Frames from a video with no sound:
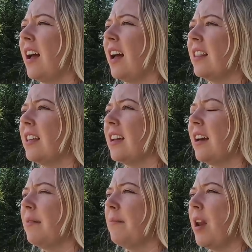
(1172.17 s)
I
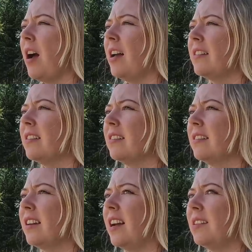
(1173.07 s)
think I'm not
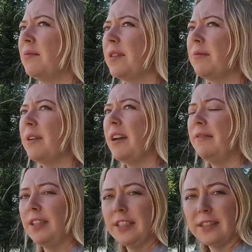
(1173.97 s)
done with
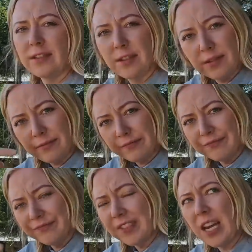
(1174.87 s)
whatever is
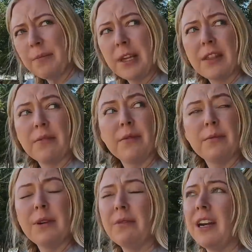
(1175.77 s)
coming
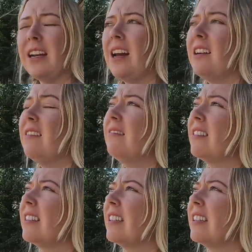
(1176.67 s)
through me right now.